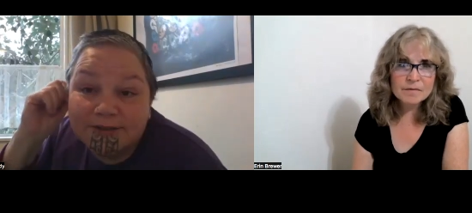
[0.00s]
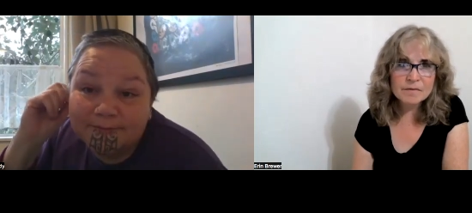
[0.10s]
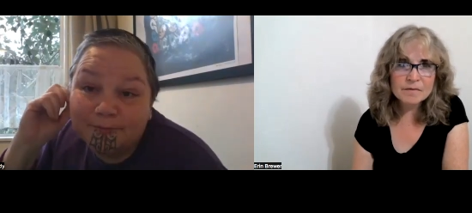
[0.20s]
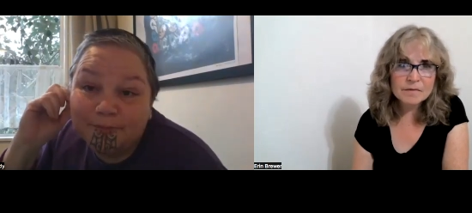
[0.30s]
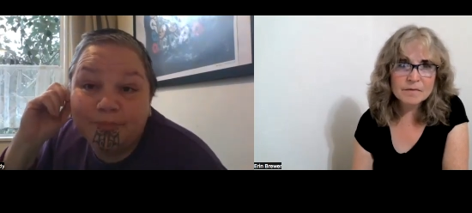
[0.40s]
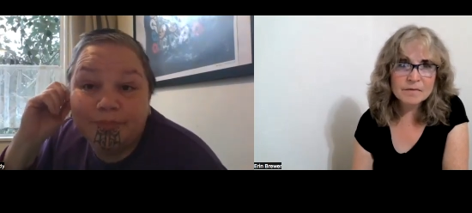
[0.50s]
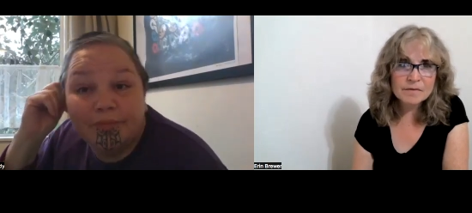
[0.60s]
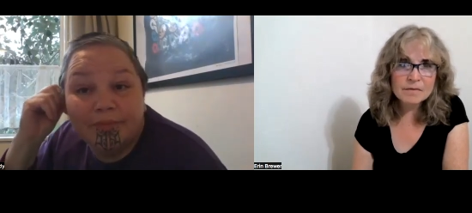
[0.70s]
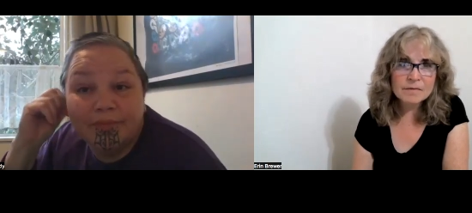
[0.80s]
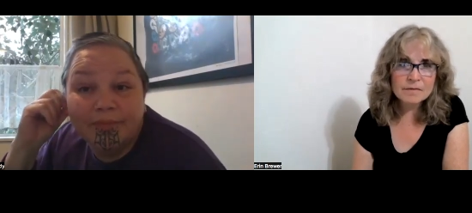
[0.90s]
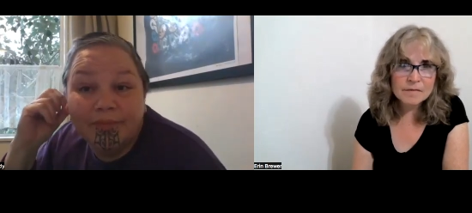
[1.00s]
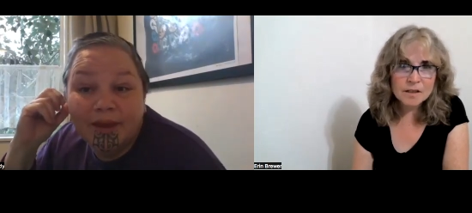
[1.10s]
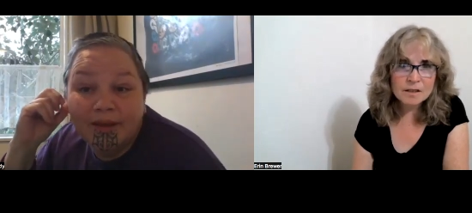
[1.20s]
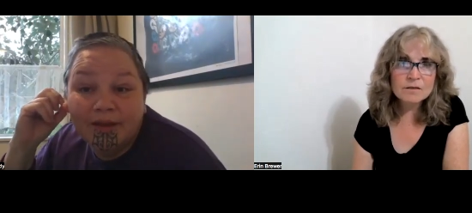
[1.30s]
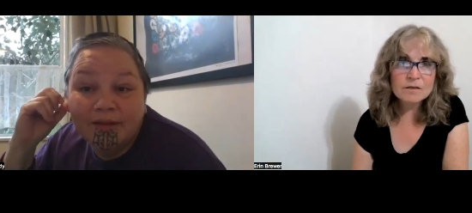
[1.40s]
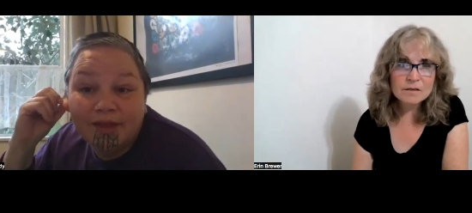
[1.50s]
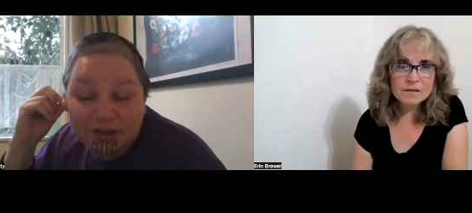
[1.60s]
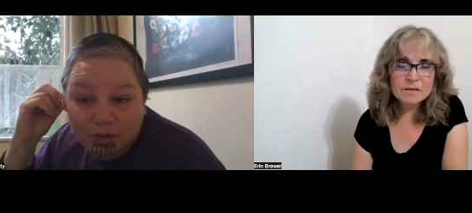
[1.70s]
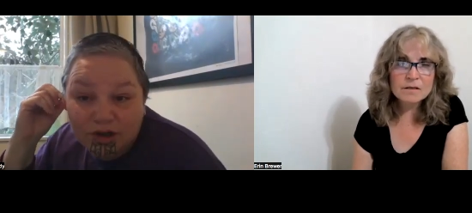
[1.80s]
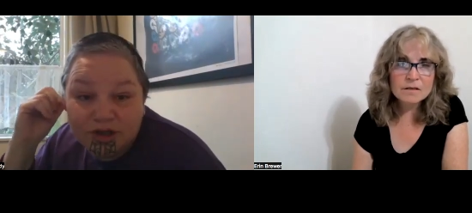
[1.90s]
Speaker 1: Bites. That's what
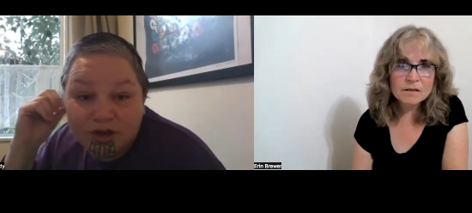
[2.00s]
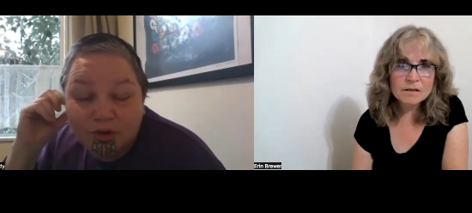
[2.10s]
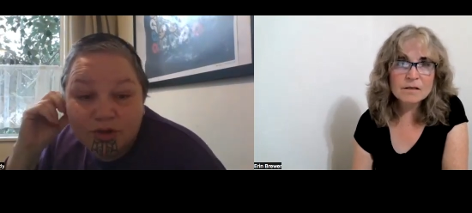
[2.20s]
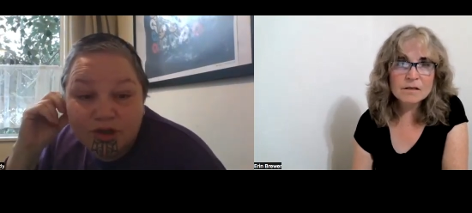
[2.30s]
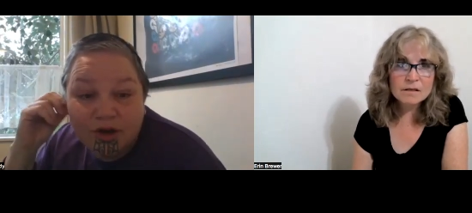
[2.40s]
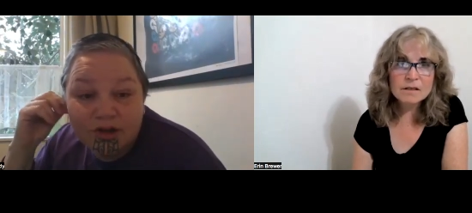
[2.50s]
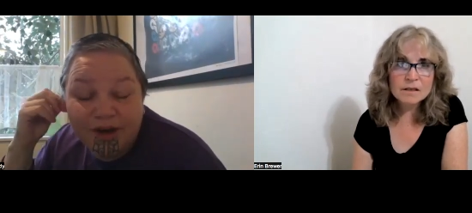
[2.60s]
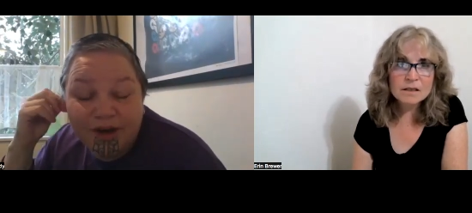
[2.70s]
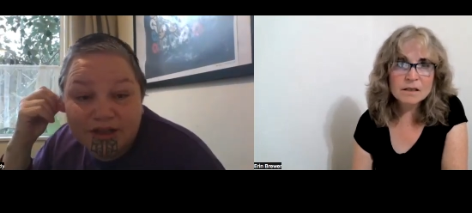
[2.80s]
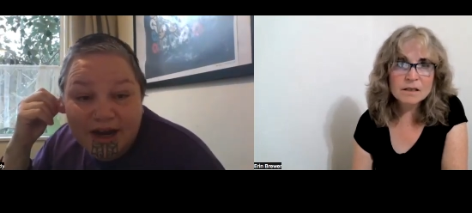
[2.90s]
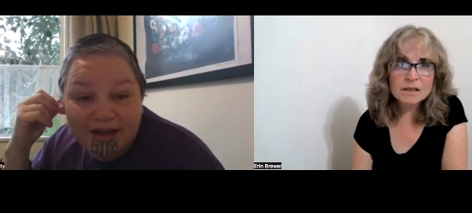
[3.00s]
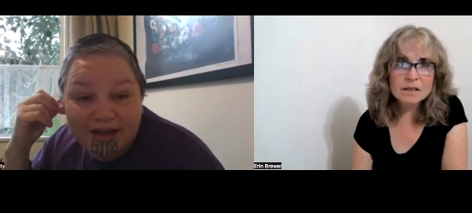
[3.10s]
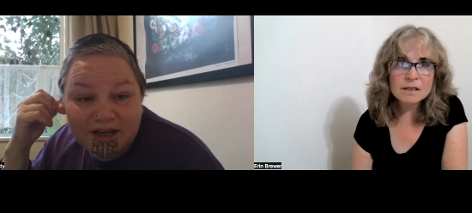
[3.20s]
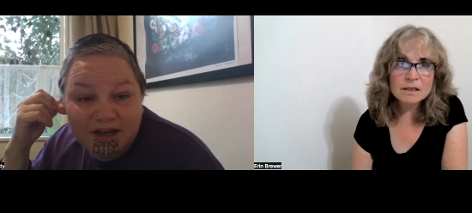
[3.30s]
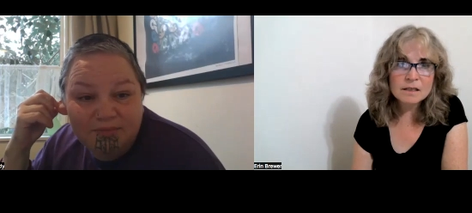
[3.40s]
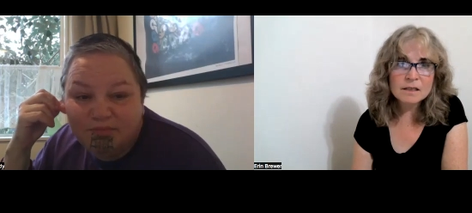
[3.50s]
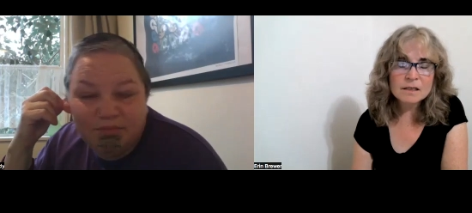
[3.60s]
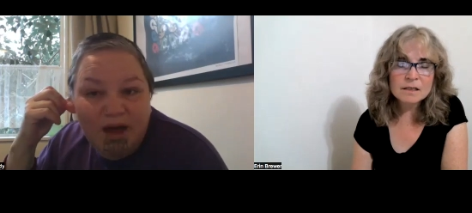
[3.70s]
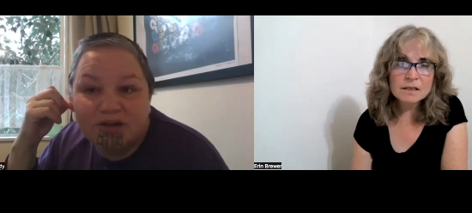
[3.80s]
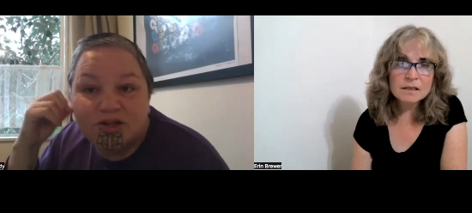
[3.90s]
it's called. So it's Rex Landy
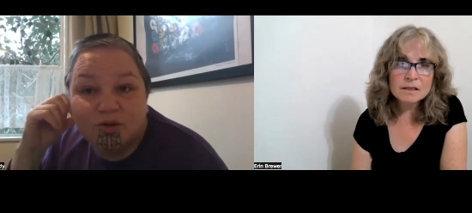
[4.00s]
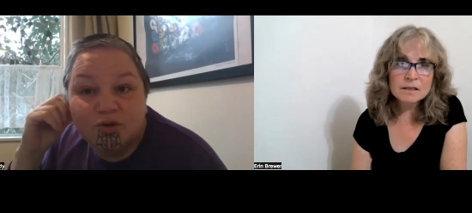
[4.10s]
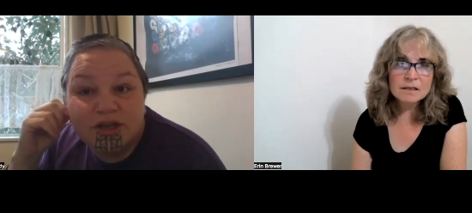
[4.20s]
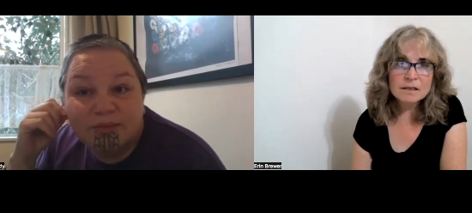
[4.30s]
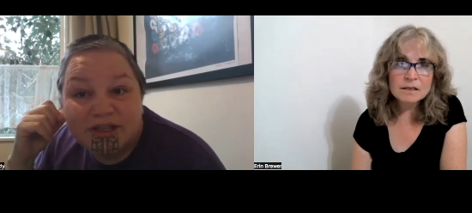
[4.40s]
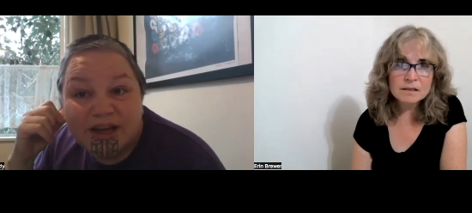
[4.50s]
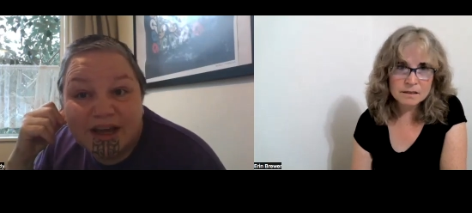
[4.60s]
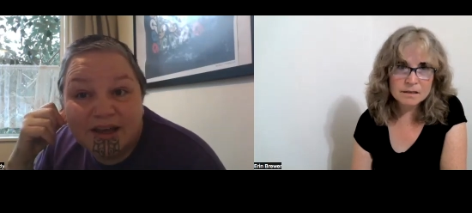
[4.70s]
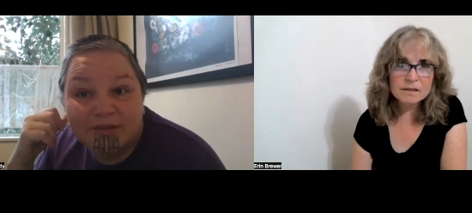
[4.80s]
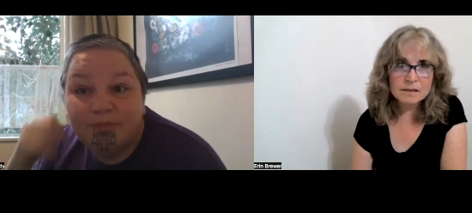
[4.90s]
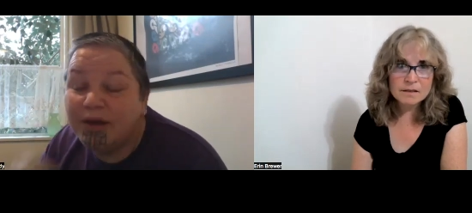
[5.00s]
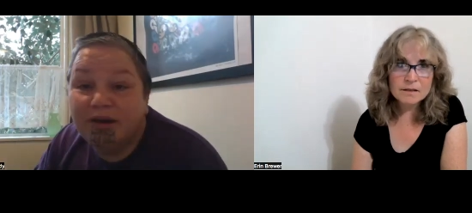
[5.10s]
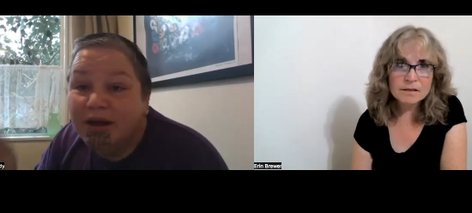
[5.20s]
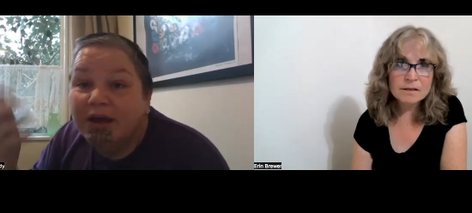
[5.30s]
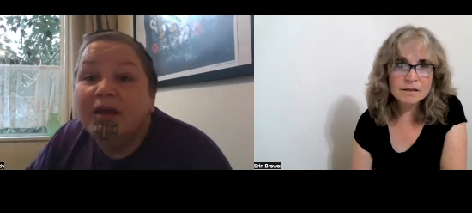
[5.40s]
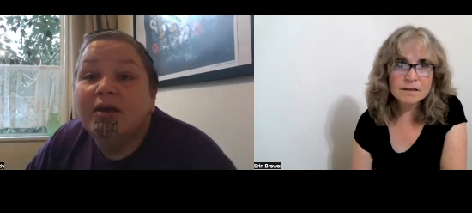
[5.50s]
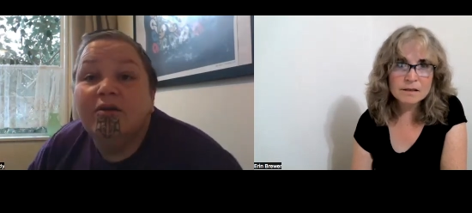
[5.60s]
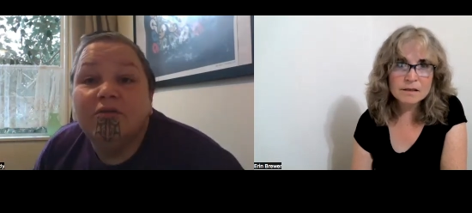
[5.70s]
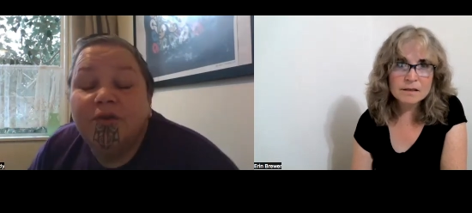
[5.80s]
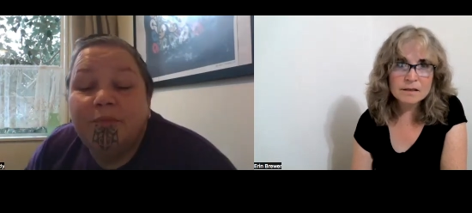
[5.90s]
underscore Substack. But
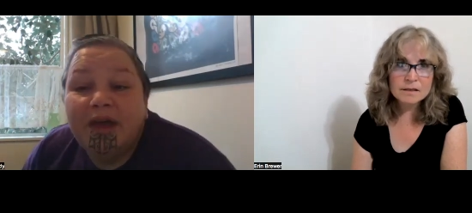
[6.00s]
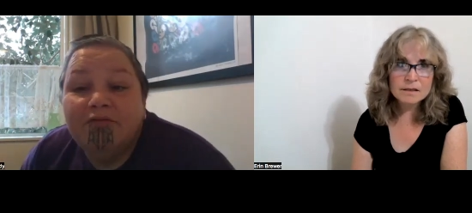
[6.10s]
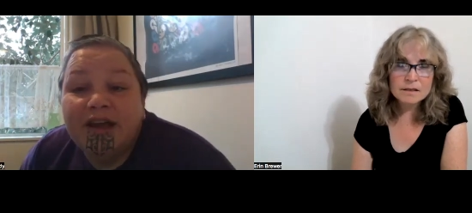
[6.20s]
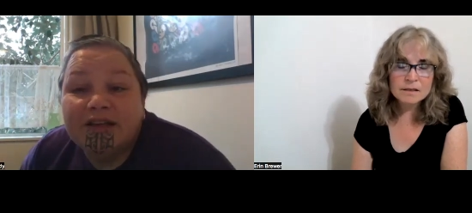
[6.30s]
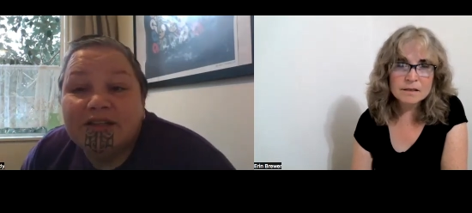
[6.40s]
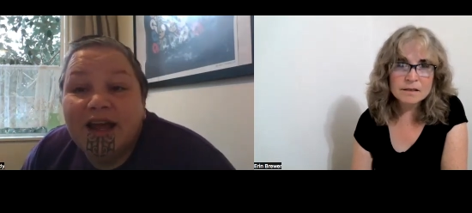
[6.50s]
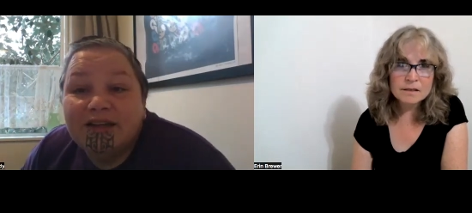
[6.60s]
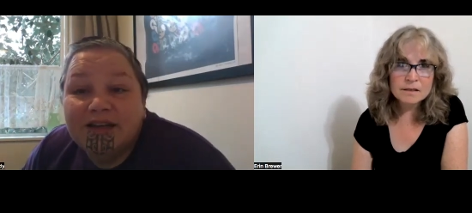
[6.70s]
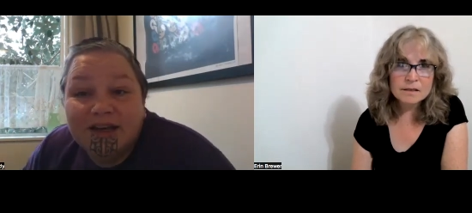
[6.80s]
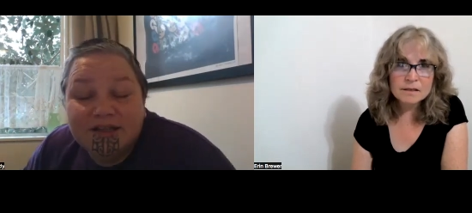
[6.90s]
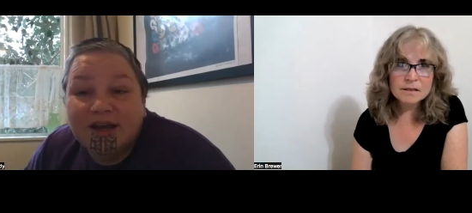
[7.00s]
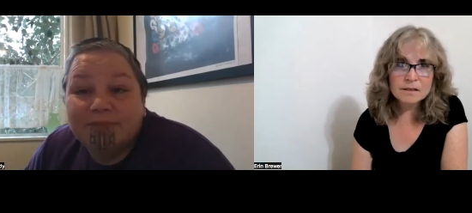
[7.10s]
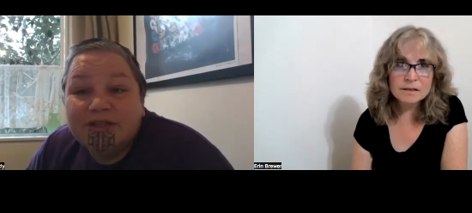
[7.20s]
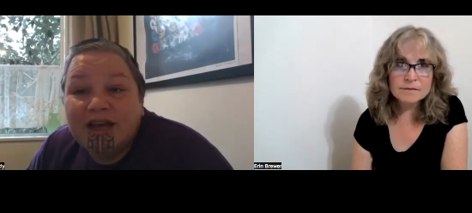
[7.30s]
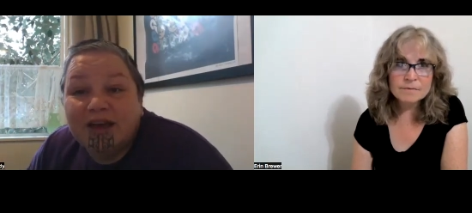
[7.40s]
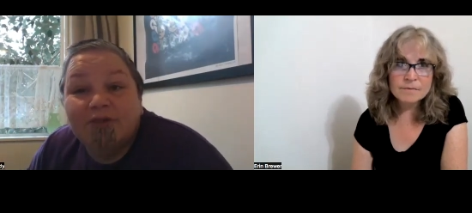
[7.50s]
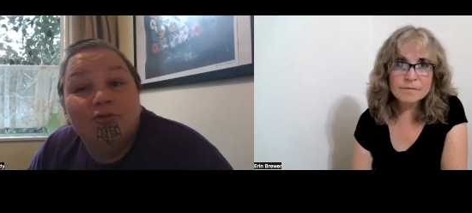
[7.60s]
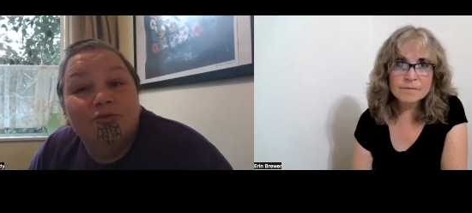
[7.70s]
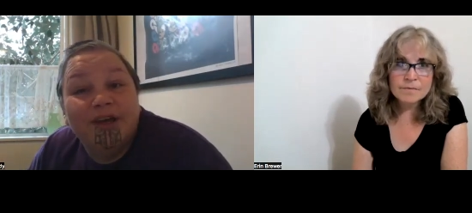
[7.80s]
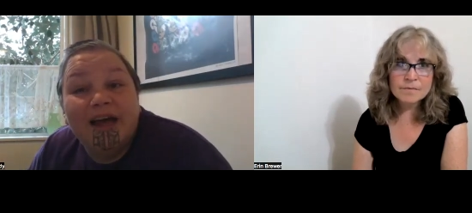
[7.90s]
look for me, Rex Landy at Substack
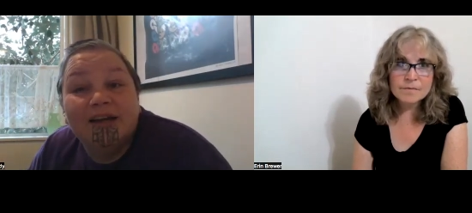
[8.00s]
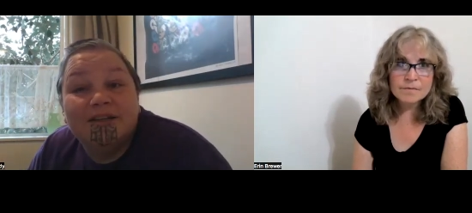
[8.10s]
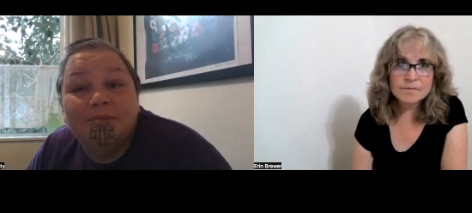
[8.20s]
or Reality